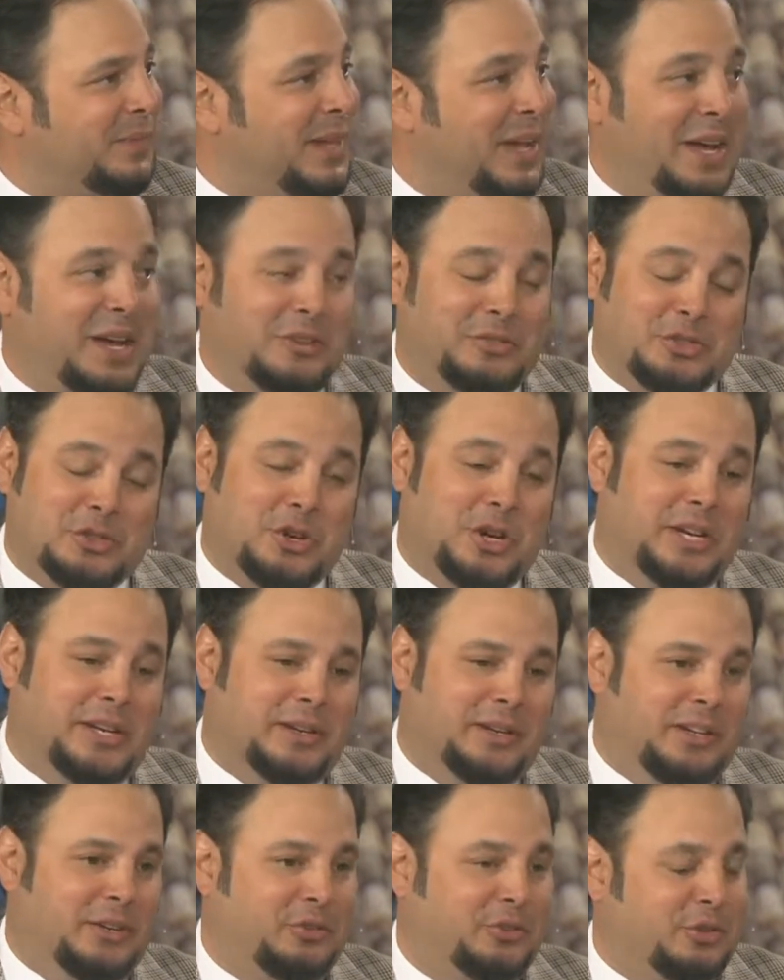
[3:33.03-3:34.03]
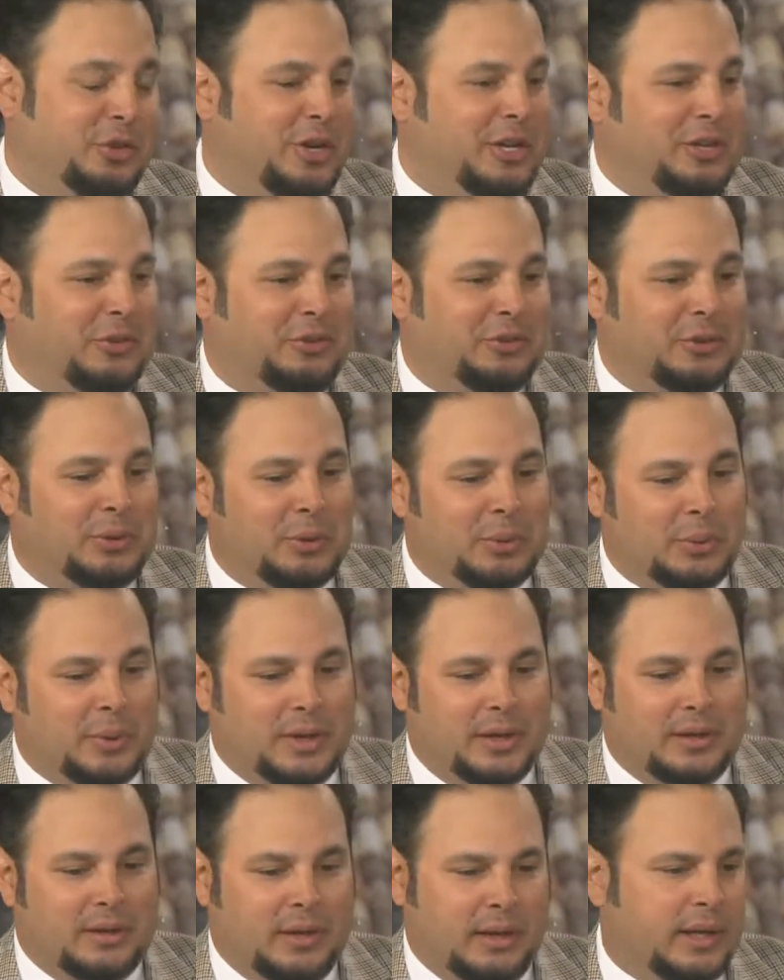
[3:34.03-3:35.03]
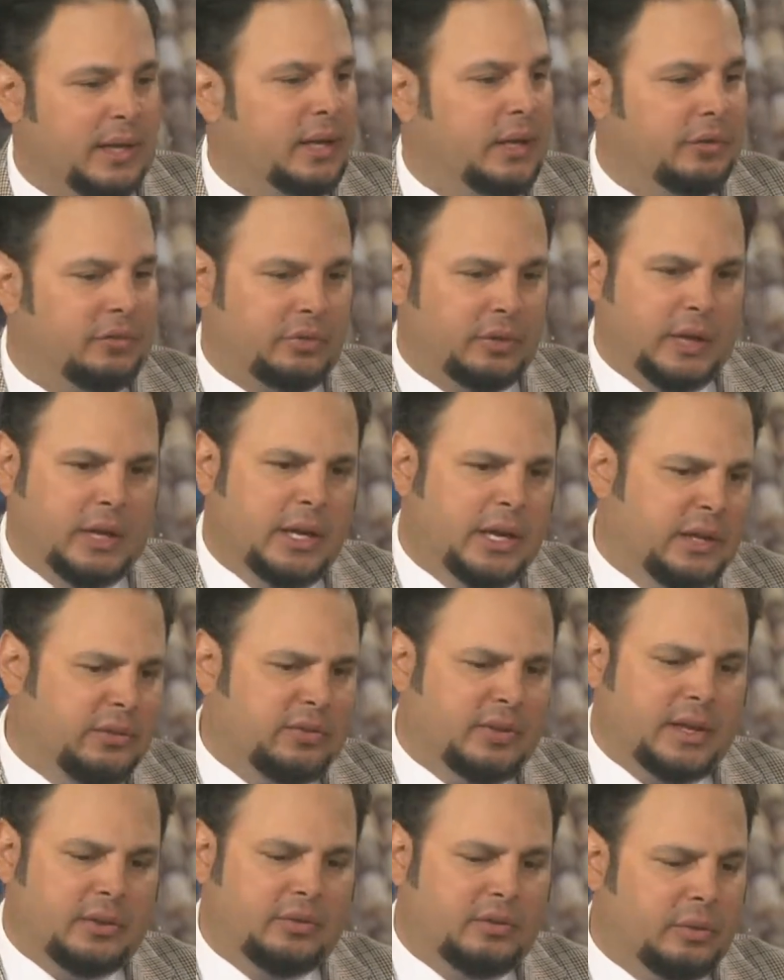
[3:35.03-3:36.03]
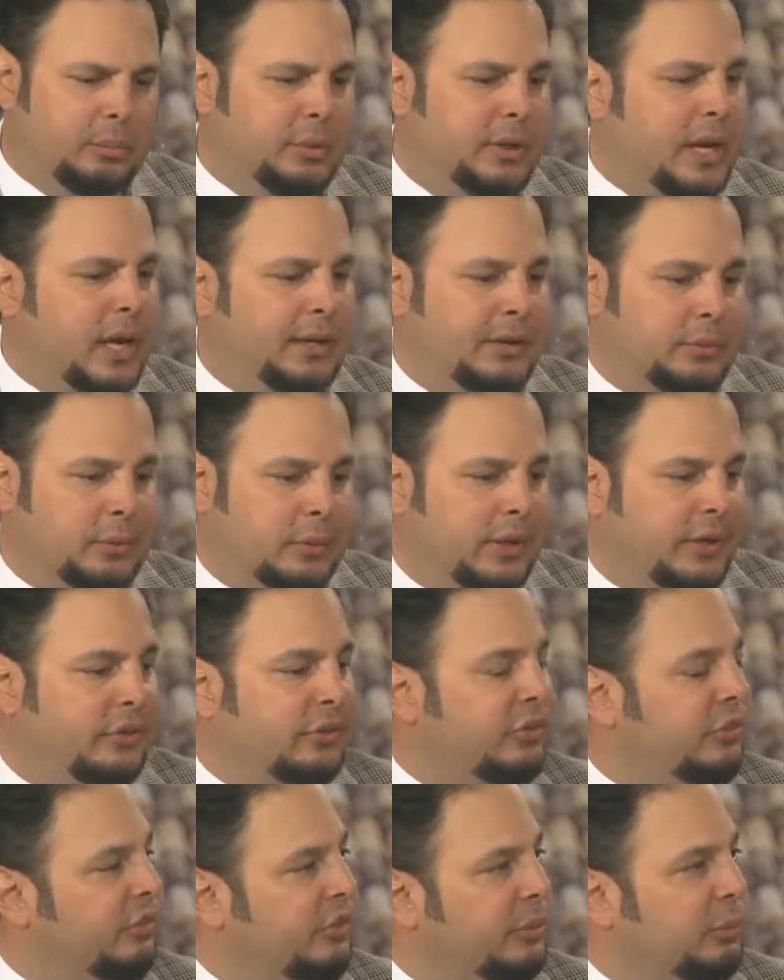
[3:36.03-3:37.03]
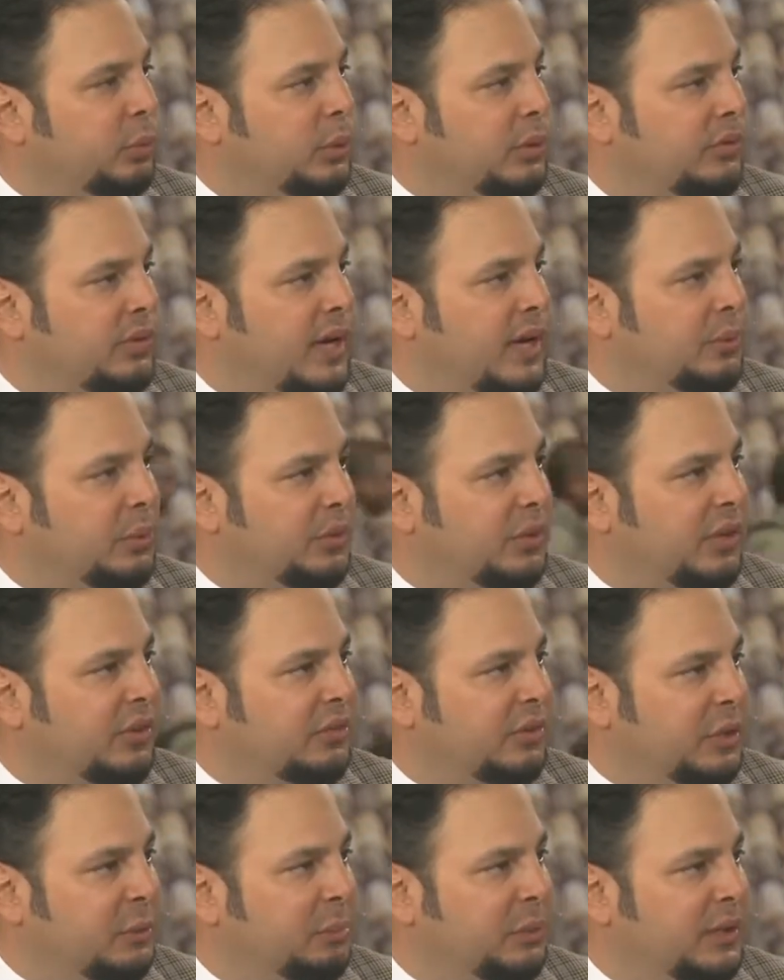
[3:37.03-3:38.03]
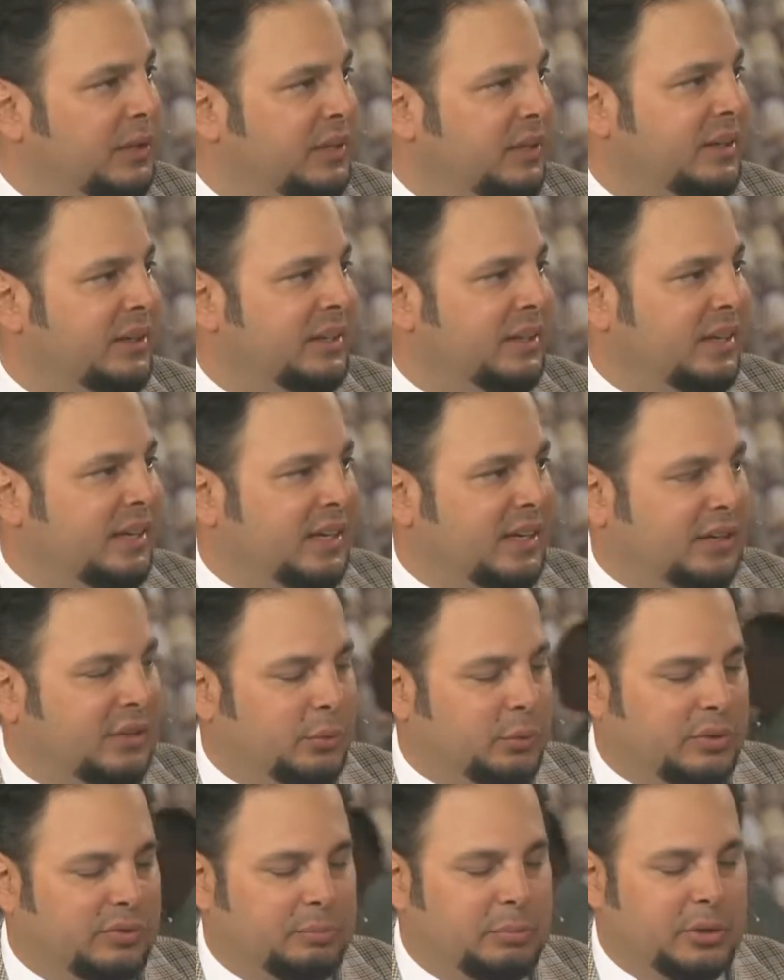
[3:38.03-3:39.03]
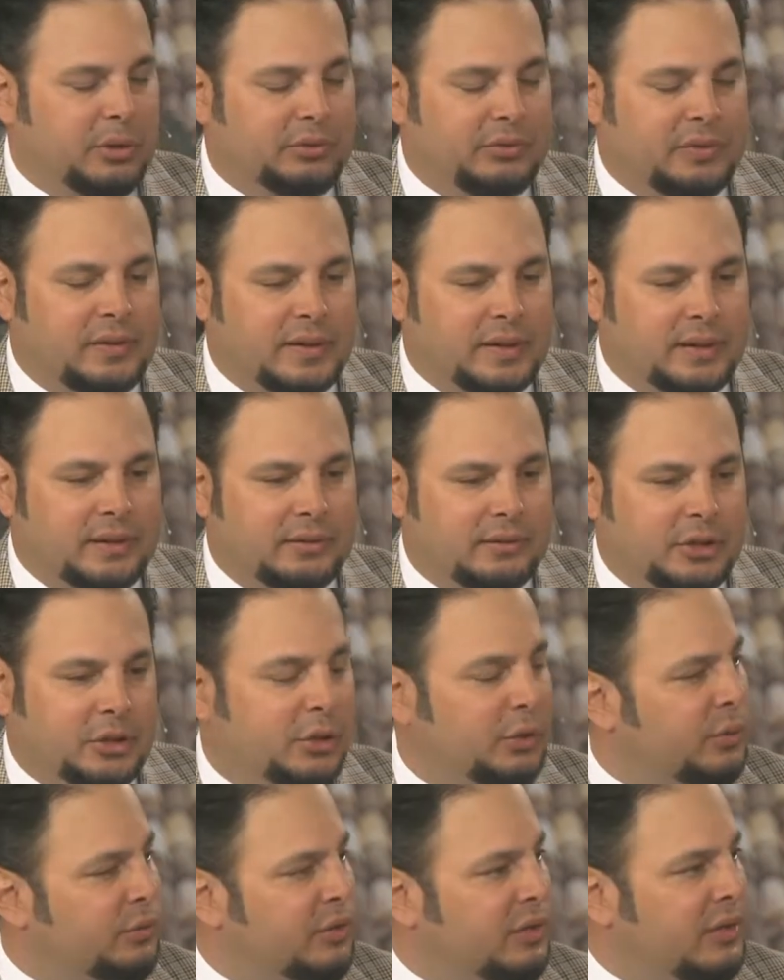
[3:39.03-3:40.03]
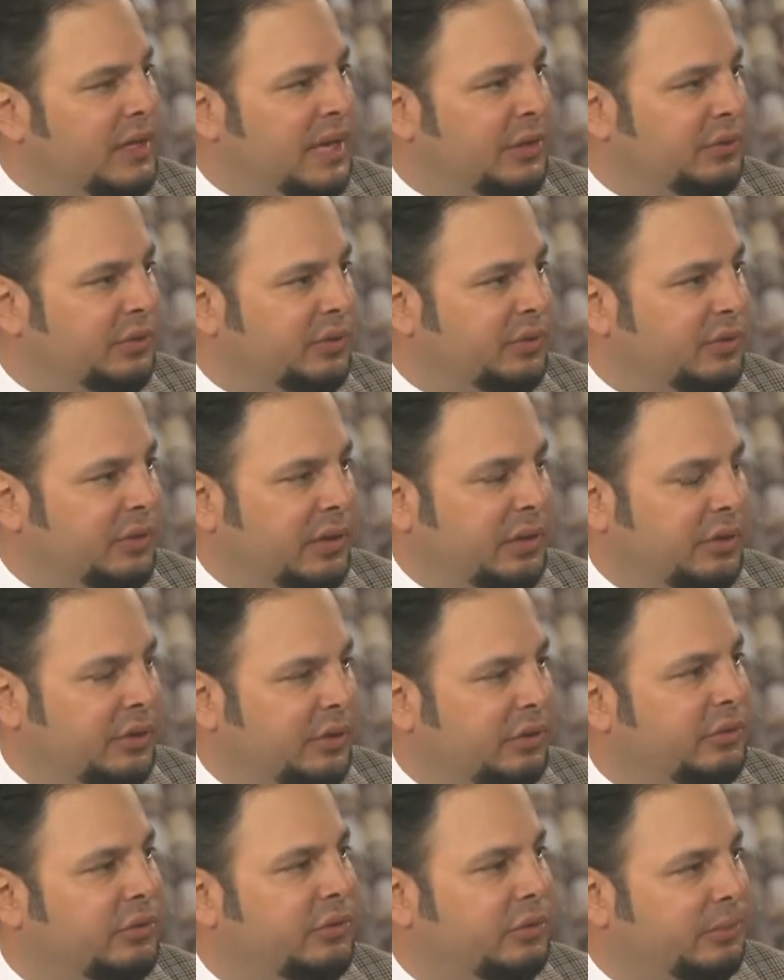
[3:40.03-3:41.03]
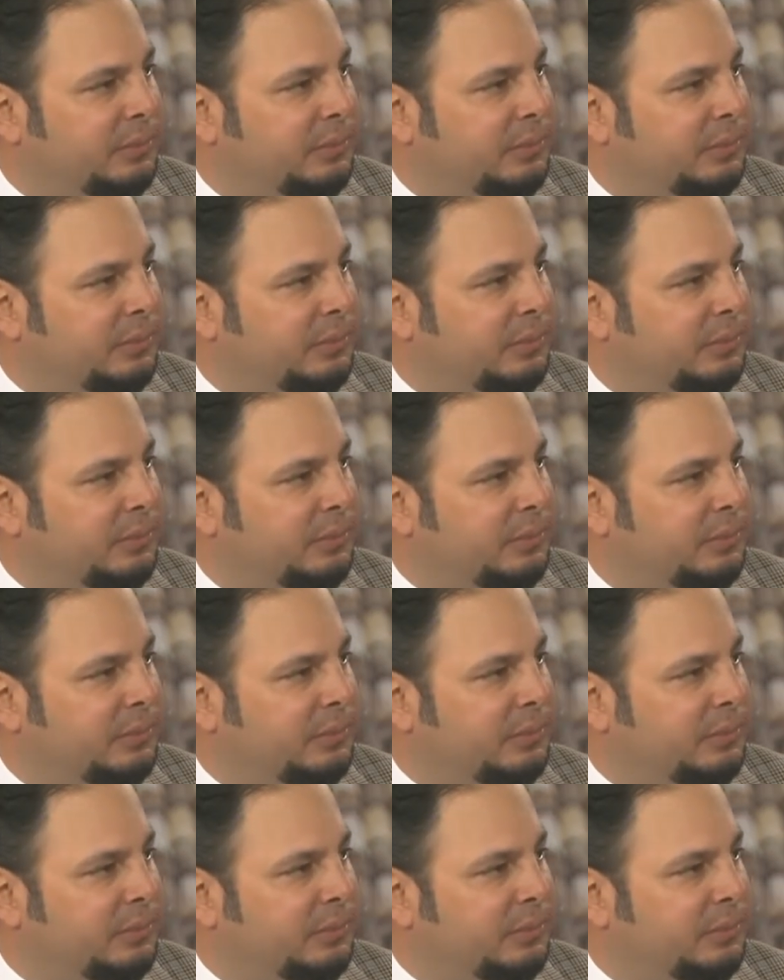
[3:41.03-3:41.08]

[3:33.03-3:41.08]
Yeah, it's great. It's great. So again, it's that symbiotic relationship we've had with SAP that we've built over the last 15 years.